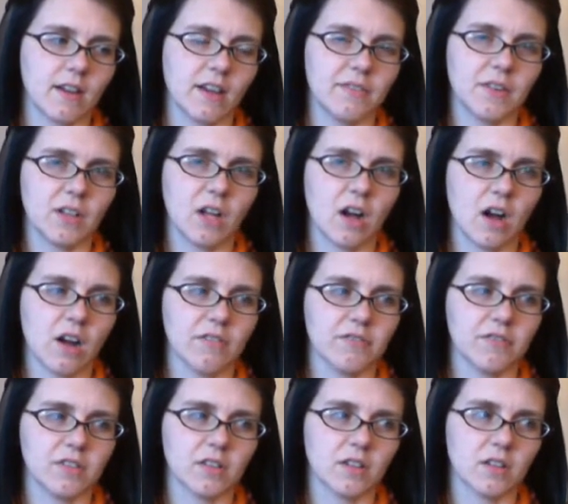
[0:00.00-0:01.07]
feel
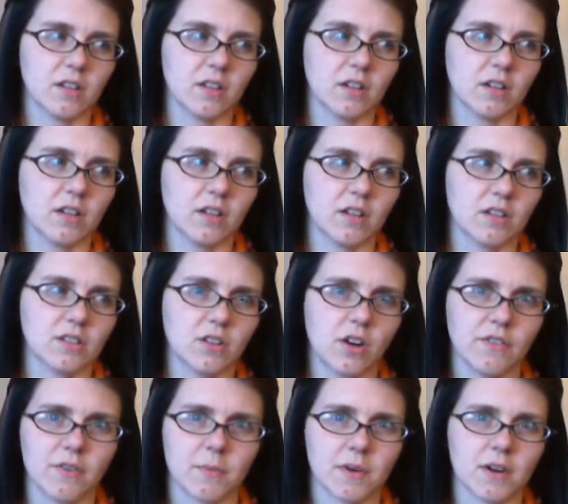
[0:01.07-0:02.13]
off.
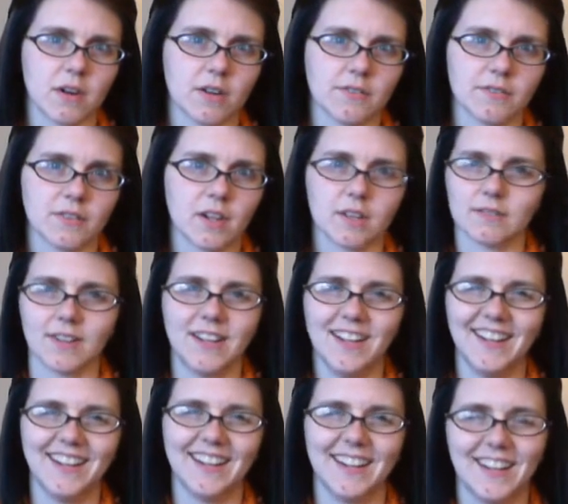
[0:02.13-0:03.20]
Sorry if I'm off. I
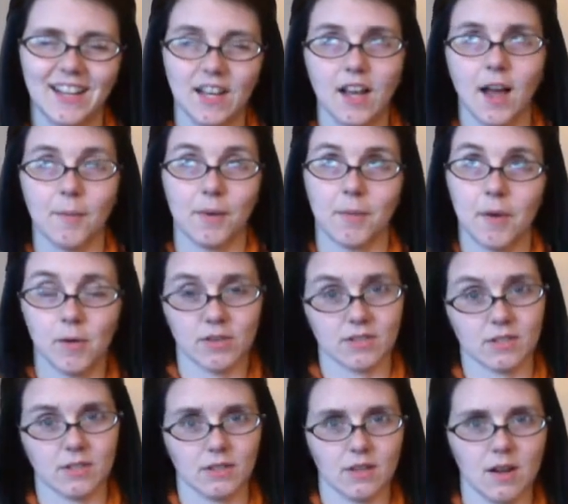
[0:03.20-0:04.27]
mean, I'm always
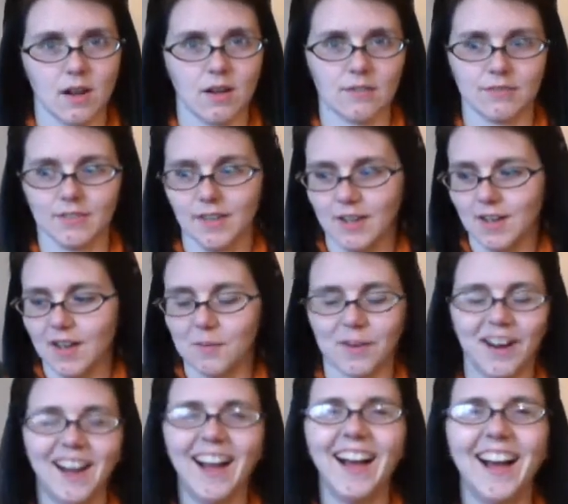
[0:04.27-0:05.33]
a little off,
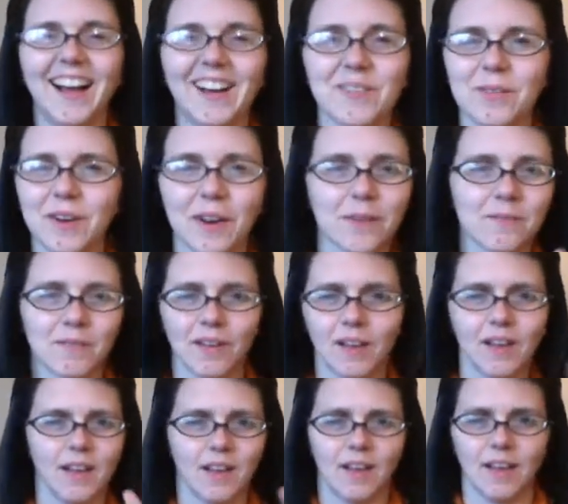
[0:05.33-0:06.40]
but I don't
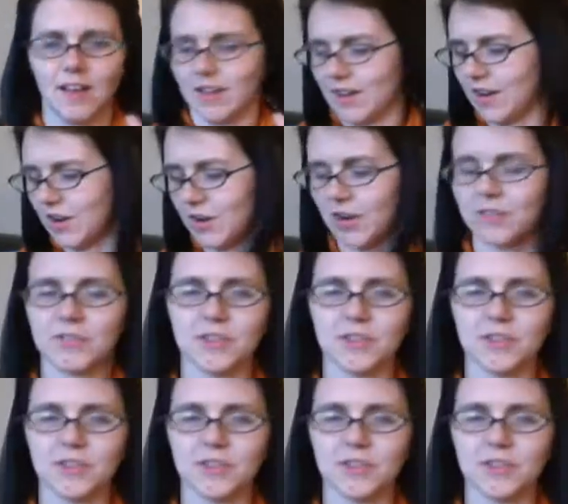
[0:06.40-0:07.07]
know, I